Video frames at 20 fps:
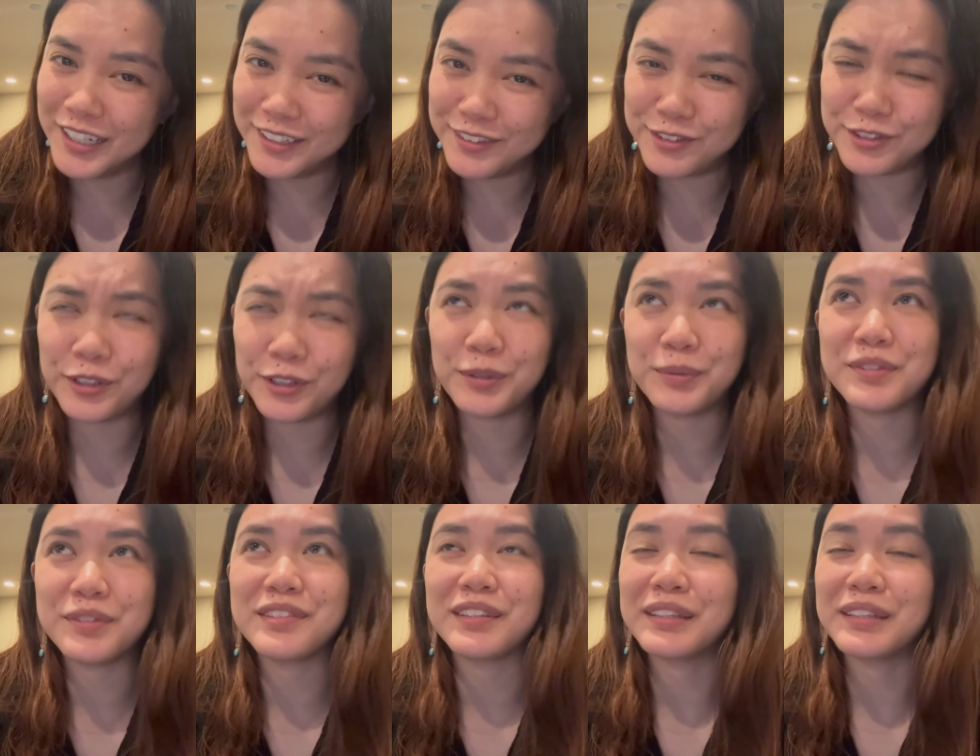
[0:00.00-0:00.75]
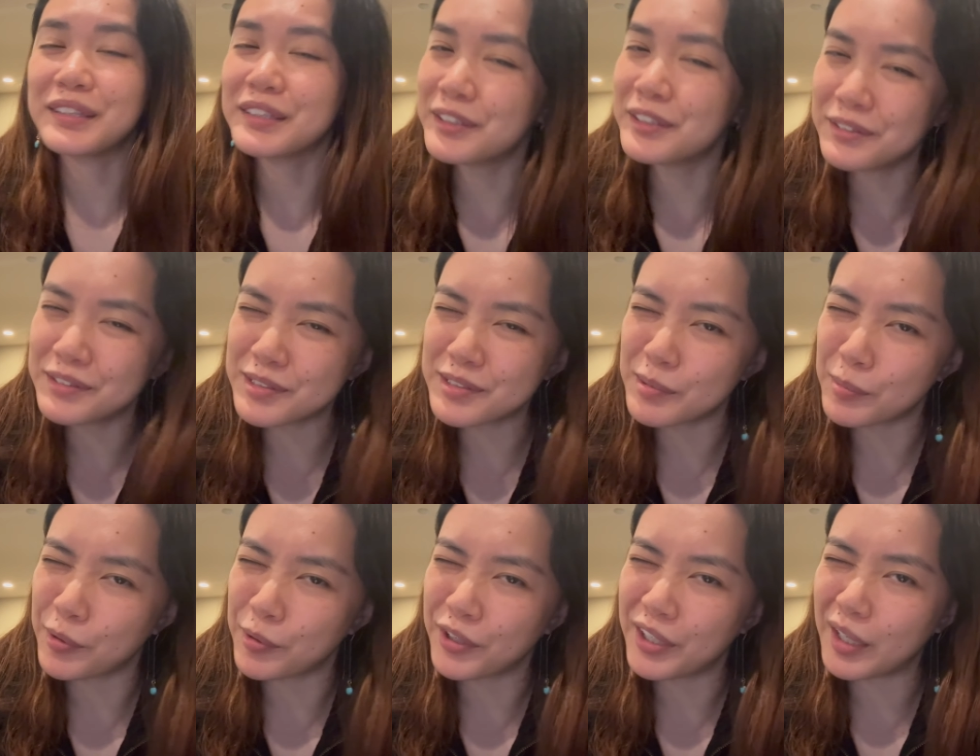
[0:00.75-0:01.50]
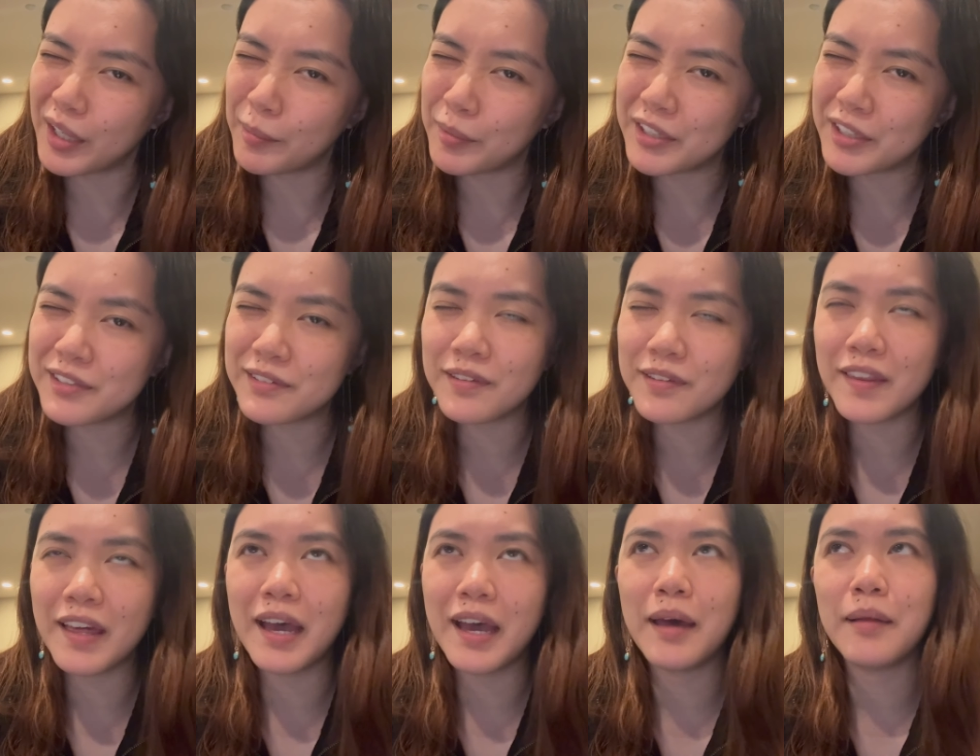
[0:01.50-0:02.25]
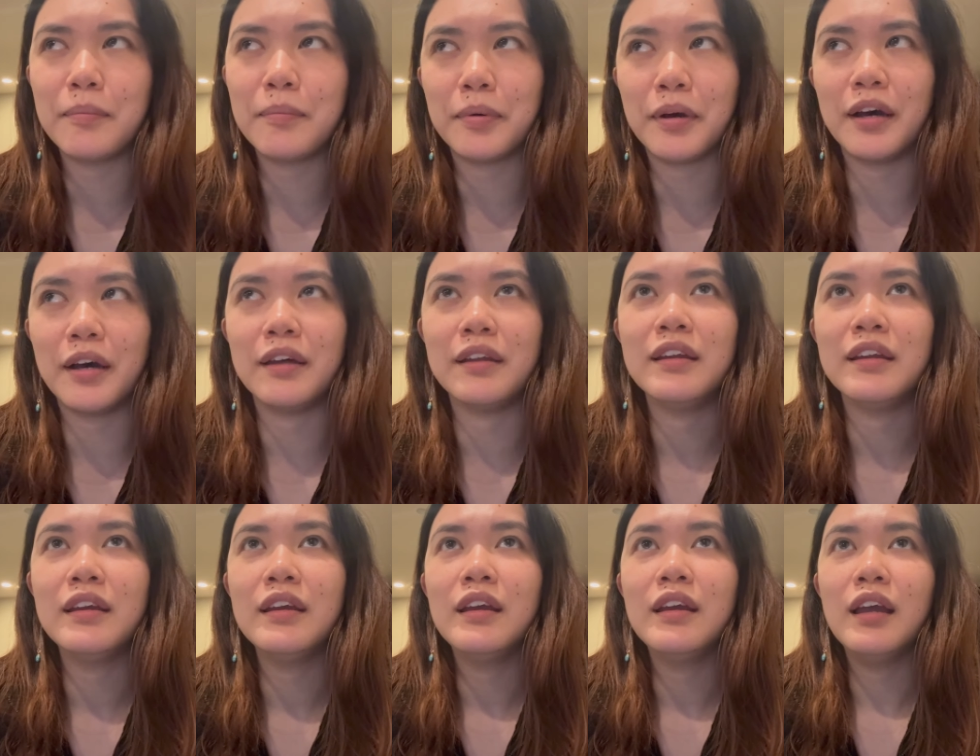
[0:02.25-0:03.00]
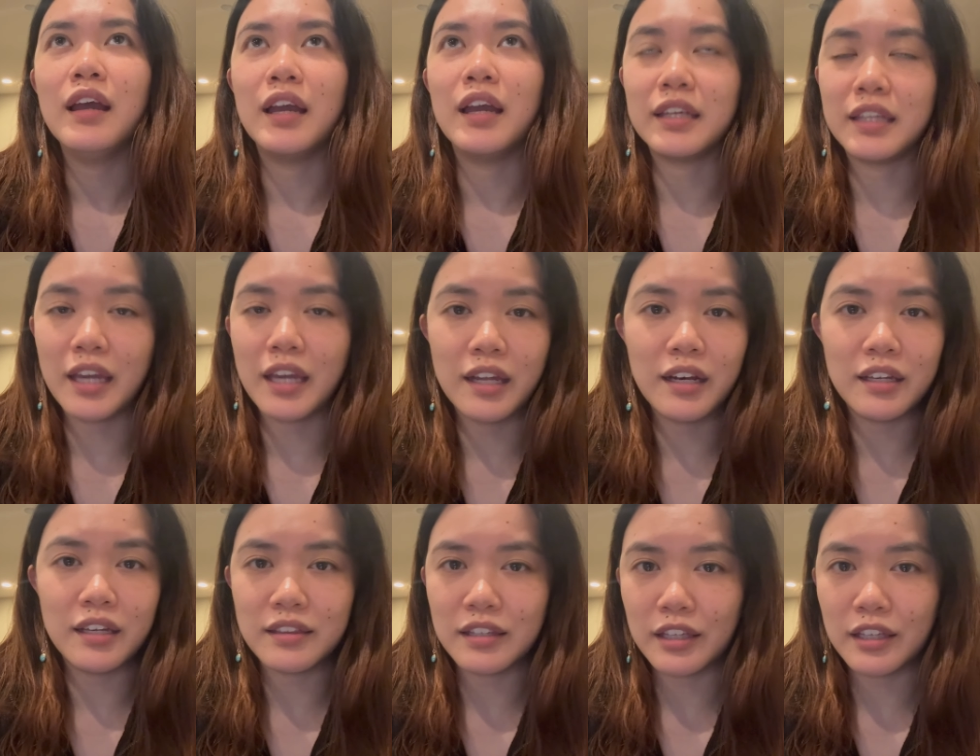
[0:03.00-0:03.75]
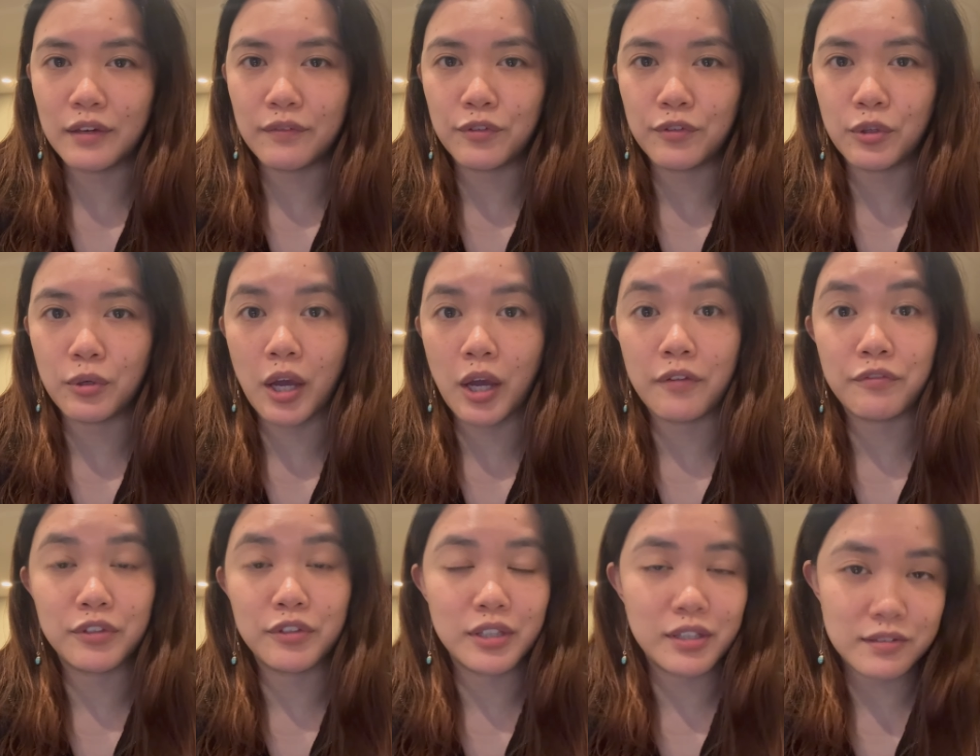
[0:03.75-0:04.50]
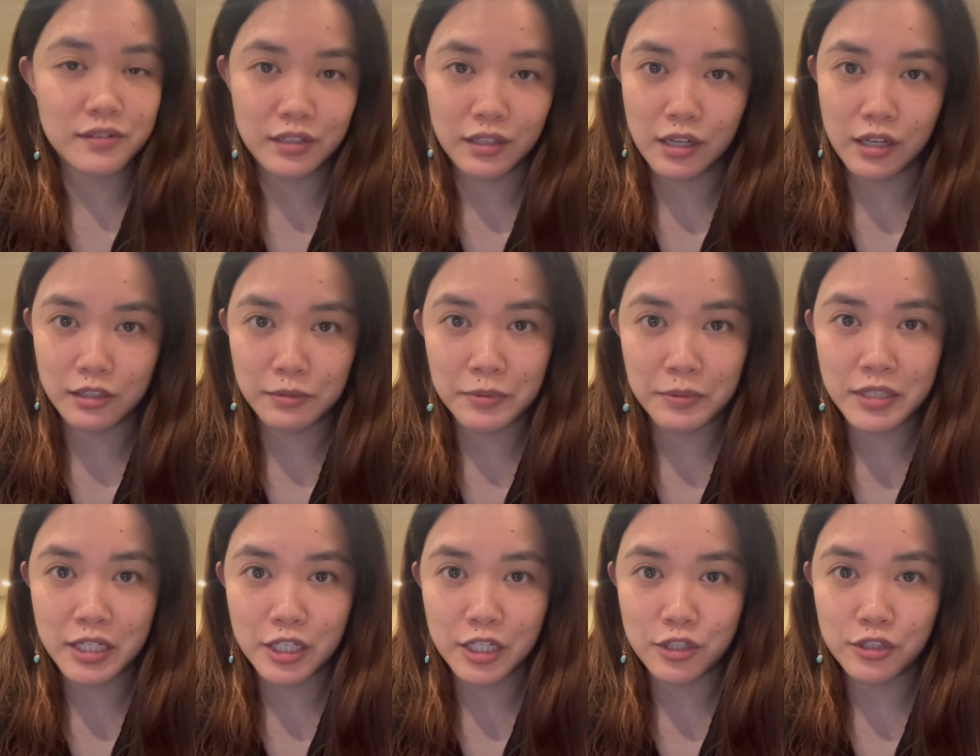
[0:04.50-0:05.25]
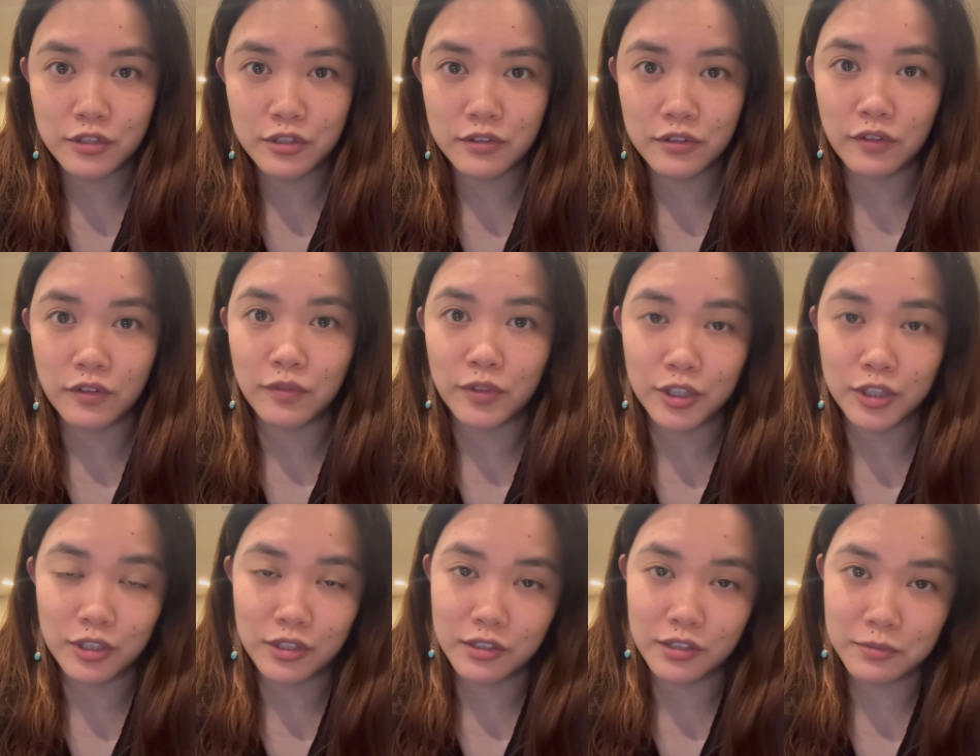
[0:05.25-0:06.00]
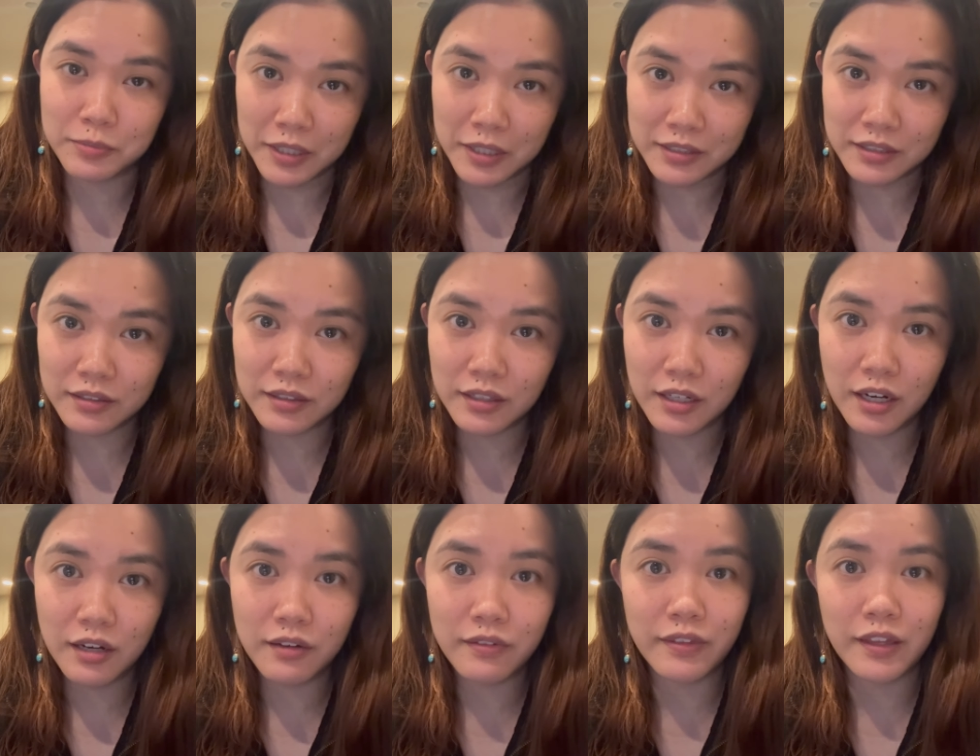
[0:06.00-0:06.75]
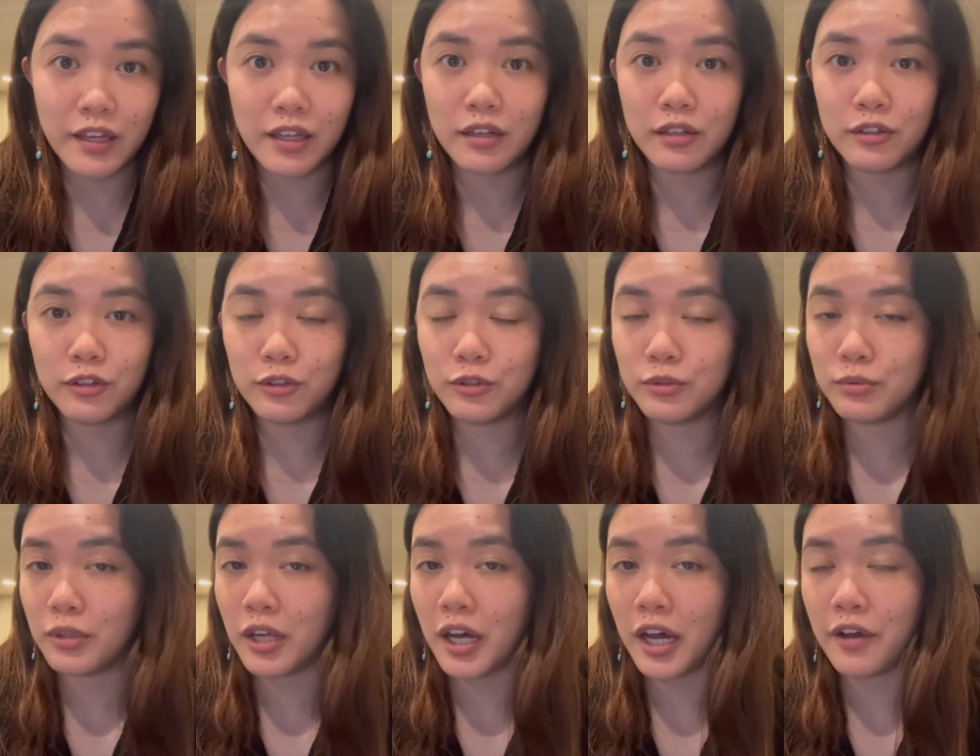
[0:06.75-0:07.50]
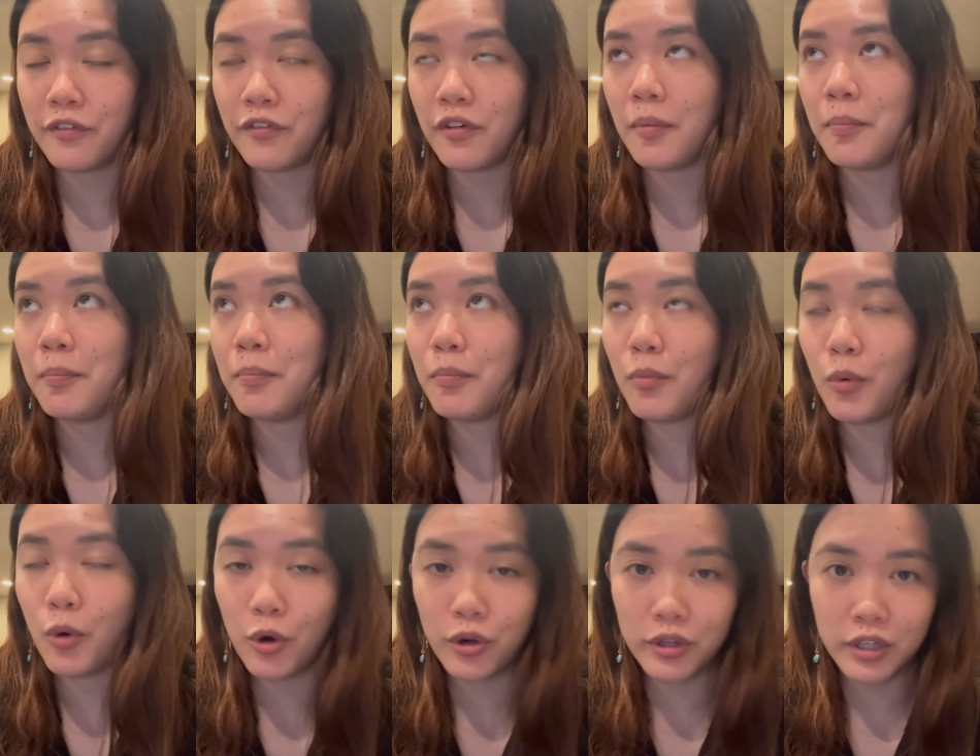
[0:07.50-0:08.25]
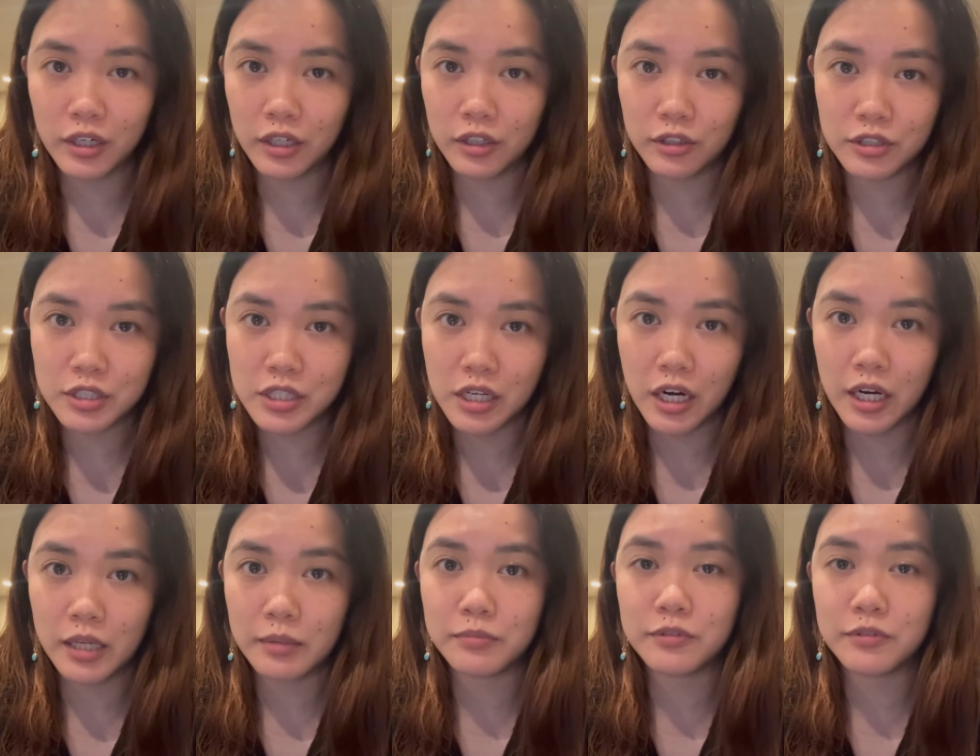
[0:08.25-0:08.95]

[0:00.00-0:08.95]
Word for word: And so it was a little disappointing because of that. But again, I think if you have realistic expectations of what you're expecting there, then you will have more than a good time.